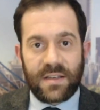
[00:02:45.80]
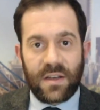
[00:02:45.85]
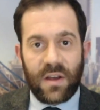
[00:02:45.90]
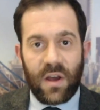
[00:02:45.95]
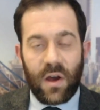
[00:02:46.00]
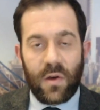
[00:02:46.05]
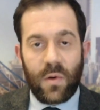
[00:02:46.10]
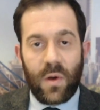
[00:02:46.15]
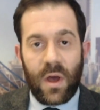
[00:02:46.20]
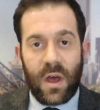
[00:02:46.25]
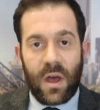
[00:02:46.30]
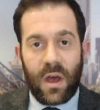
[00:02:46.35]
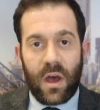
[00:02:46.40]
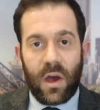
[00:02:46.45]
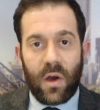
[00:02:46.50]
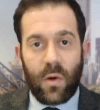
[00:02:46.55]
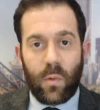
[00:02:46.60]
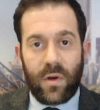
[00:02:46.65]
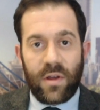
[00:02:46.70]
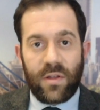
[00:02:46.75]
years ago
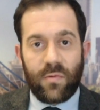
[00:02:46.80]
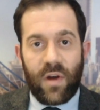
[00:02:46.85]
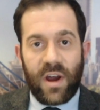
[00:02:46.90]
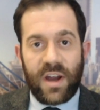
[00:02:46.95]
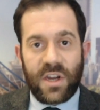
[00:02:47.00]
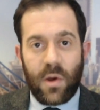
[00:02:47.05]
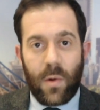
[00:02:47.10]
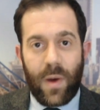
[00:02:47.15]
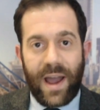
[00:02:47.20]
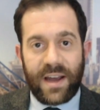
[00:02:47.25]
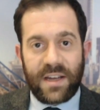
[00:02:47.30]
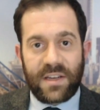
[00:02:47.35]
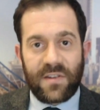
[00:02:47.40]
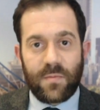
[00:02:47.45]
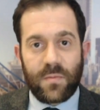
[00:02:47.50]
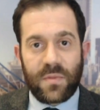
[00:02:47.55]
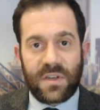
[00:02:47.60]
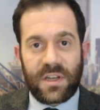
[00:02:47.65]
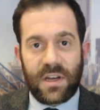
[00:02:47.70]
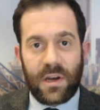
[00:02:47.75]
with
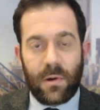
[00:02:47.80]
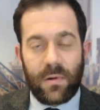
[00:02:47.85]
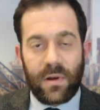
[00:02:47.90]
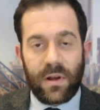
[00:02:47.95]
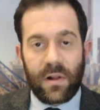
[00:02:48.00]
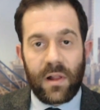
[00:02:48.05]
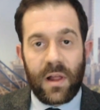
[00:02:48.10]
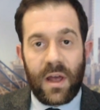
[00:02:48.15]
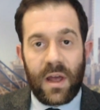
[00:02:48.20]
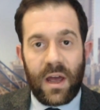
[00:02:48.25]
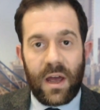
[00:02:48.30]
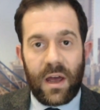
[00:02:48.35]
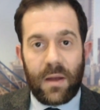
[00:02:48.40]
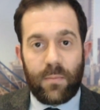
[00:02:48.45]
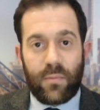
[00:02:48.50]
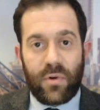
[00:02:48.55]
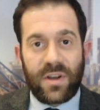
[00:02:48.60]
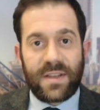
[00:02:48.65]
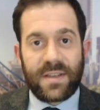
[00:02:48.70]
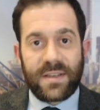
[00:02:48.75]
radioactive material.
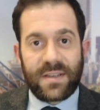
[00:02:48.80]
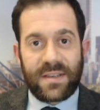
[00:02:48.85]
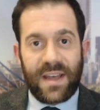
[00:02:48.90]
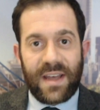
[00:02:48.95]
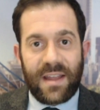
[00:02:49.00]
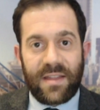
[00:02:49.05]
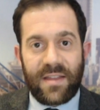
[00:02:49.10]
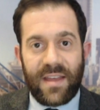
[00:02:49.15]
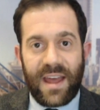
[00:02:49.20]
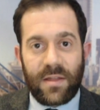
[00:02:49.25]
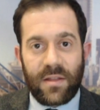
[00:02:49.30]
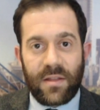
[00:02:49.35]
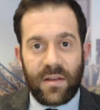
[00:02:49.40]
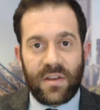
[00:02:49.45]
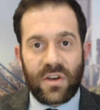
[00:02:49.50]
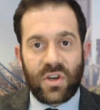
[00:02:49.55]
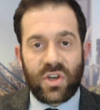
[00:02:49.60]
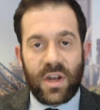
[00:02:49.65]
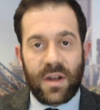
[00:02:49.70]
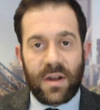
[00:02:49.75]
Britain said then
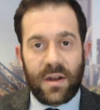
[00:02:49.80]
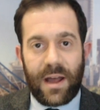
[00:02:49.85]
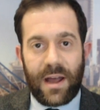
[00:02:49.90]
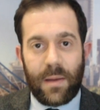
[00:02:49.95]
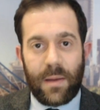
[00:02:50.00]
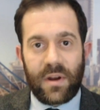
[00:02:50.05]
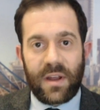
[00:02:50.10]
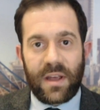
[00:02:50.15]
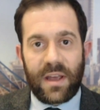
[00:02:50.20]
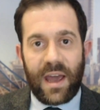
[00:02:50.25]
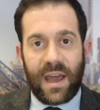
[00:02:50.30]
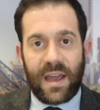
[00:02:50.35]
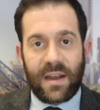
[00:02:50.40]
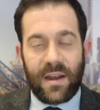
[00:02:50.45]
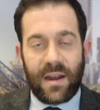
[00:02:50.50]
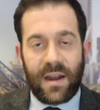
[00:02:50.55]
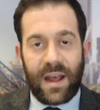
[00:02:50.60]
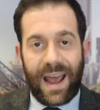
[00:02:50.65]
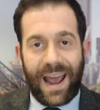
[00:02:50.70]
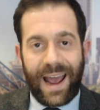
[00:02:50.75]
that this shouldn't happen
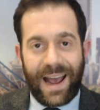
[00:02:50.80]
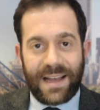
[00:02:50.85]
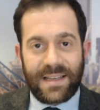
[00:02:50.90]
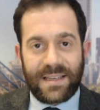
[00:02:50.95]
again, and it